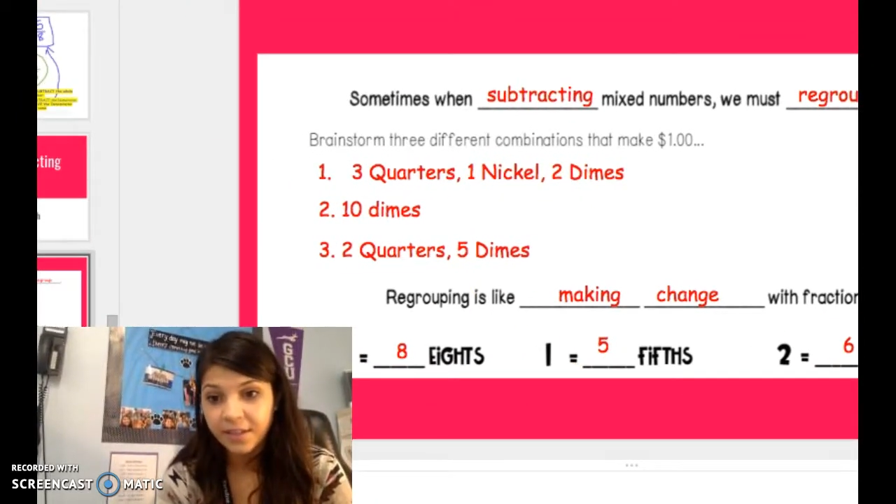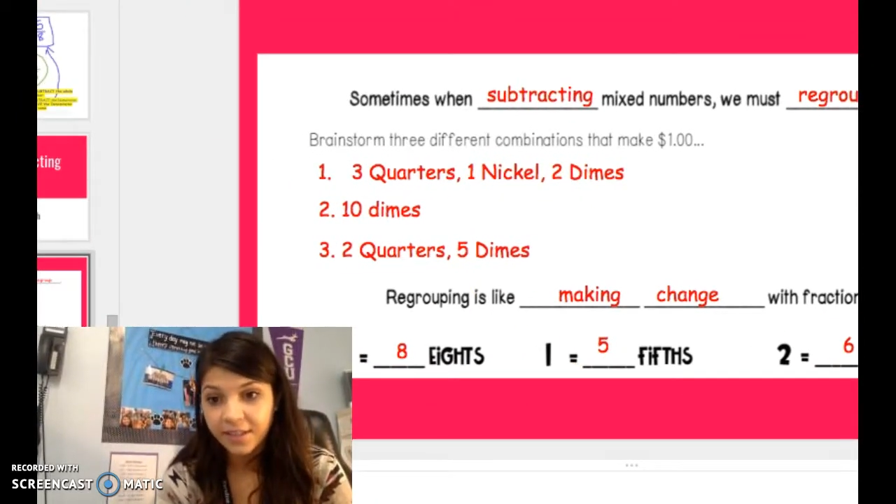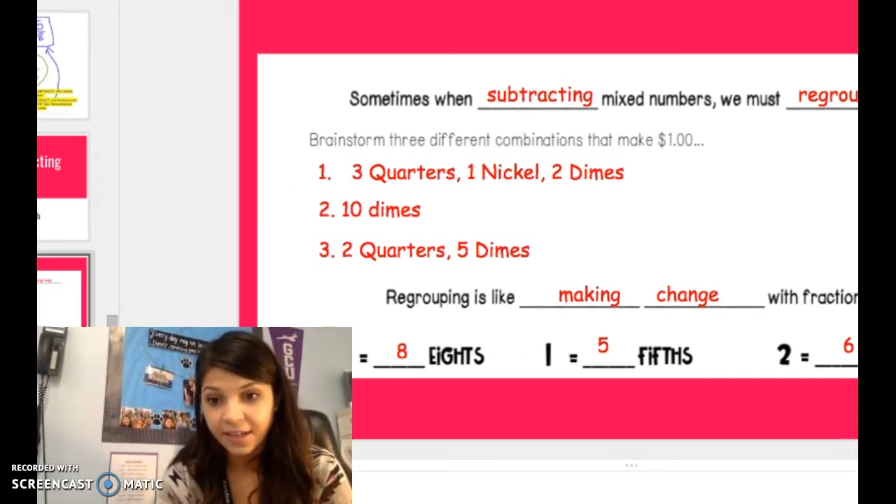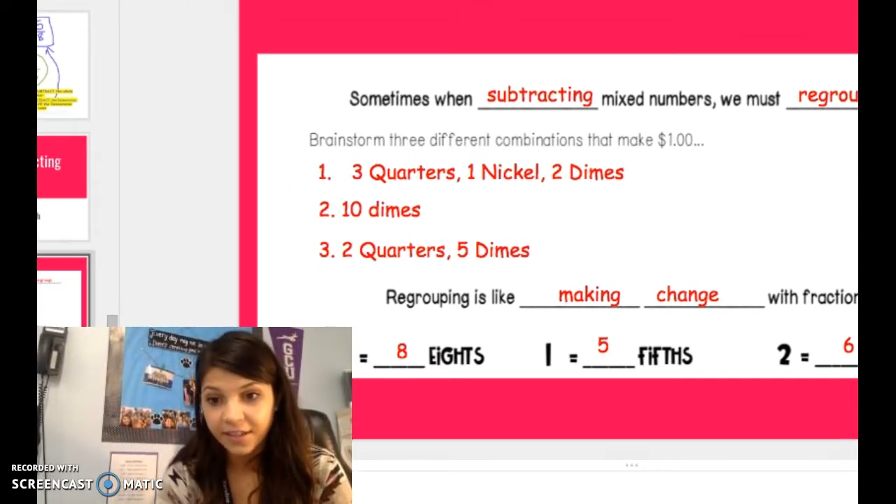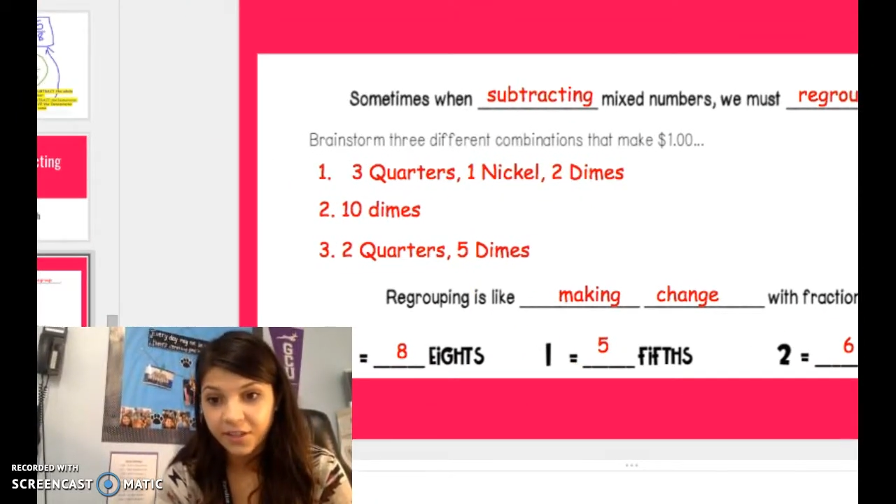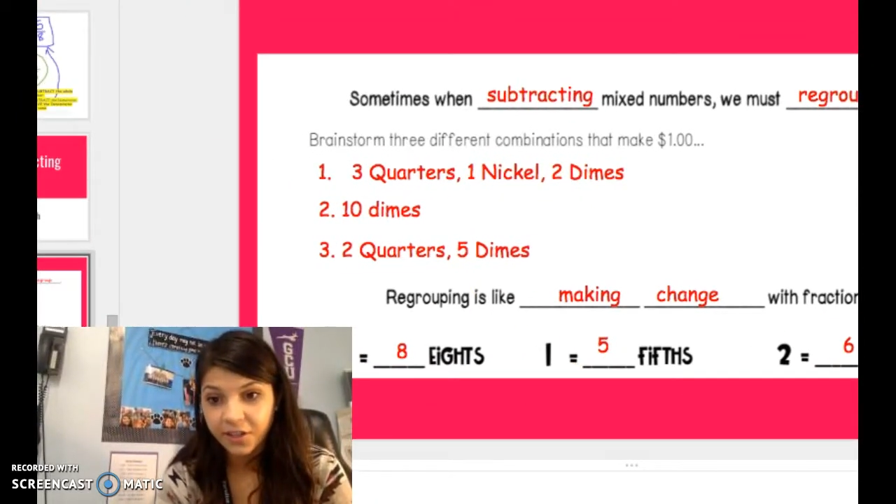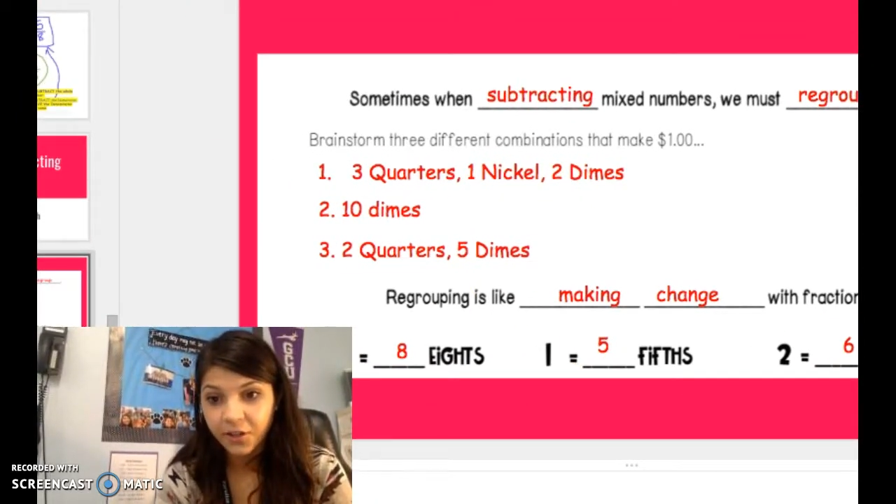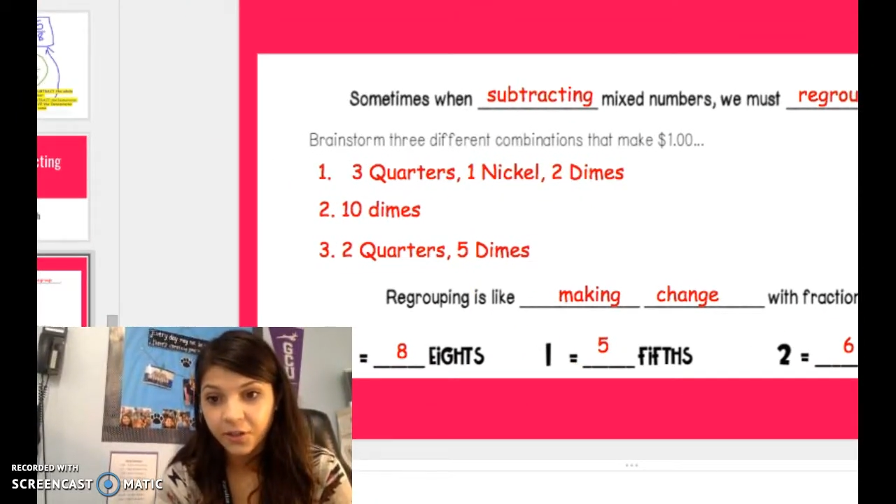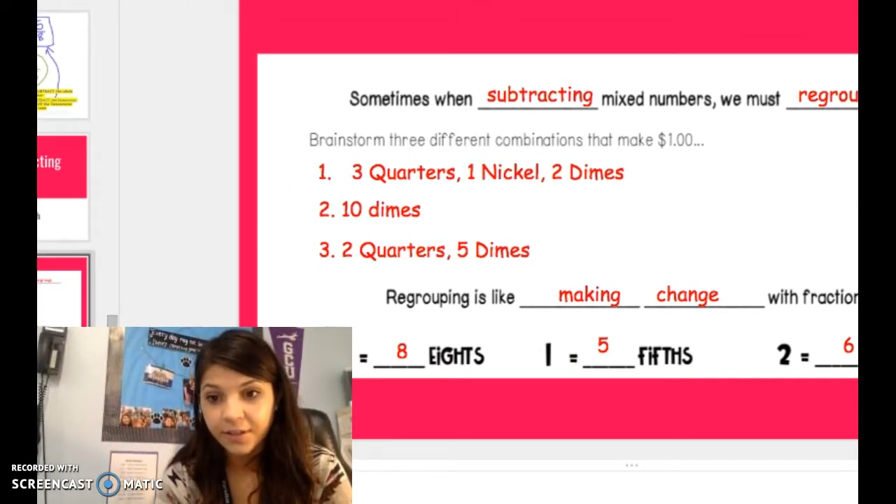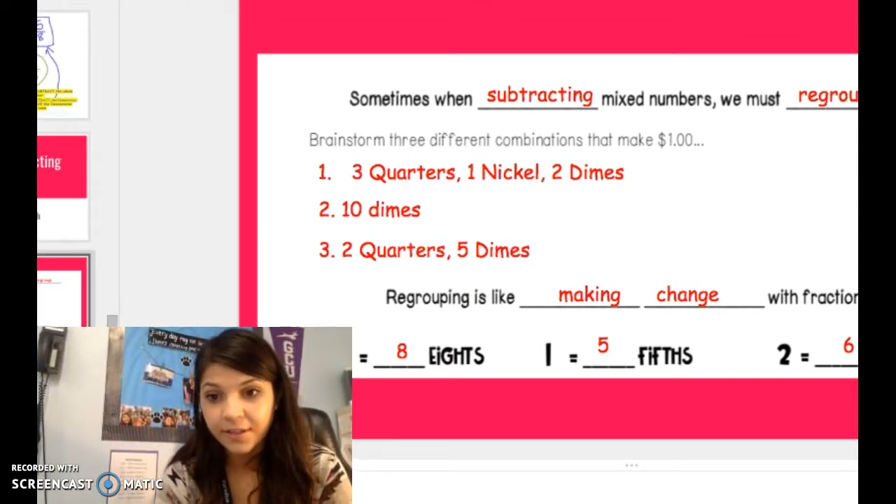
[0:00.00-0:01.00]

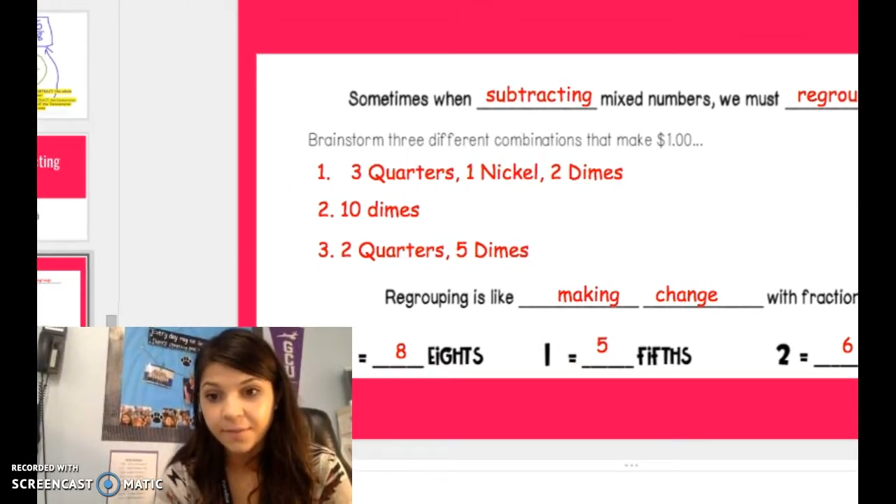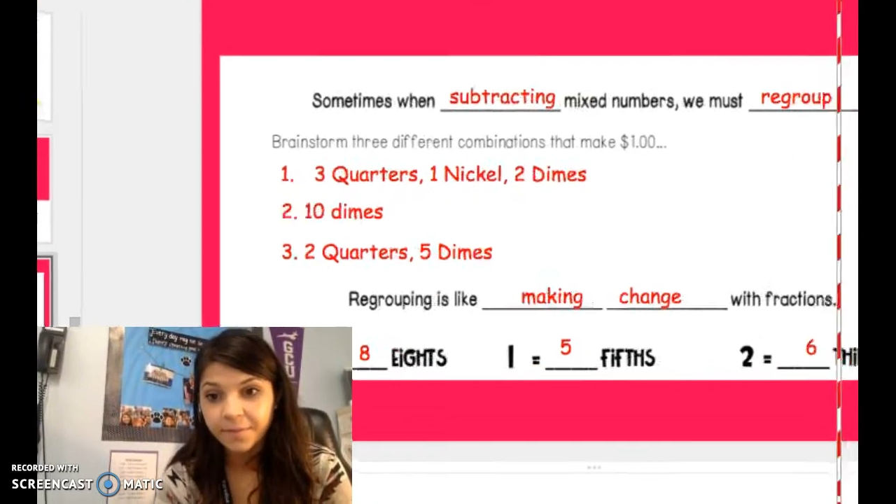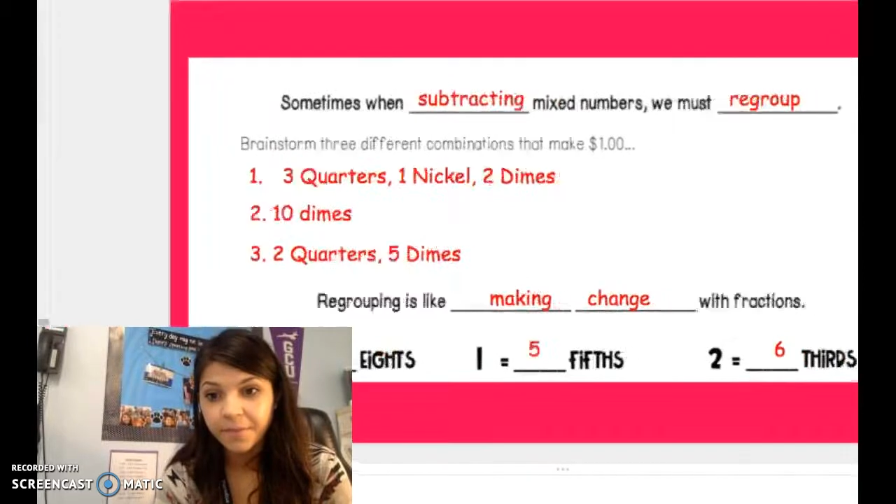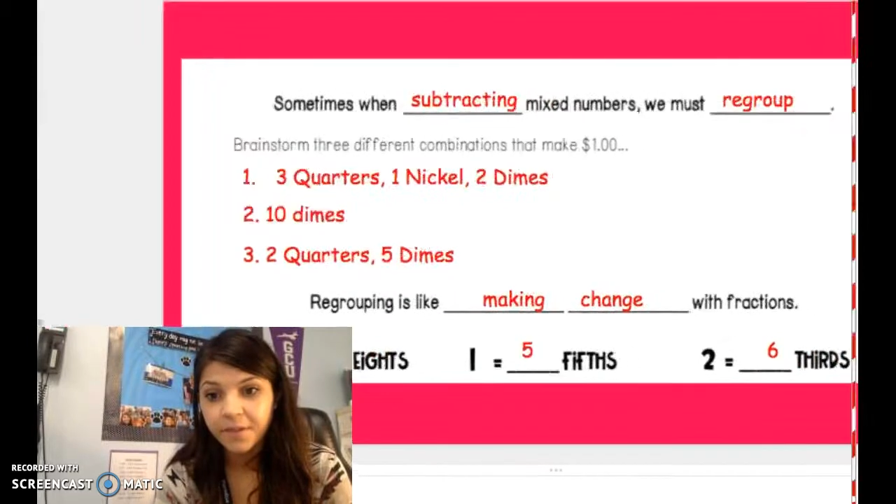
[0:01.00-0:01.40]
6/3.